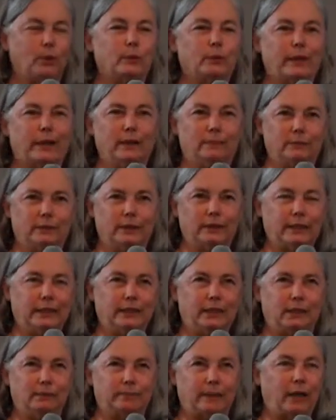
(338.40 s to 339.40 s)
programmed in
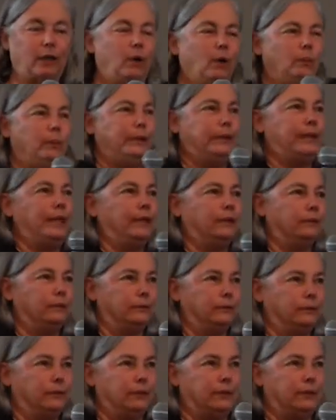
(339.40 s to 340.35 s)
thinking about, oh, we can't do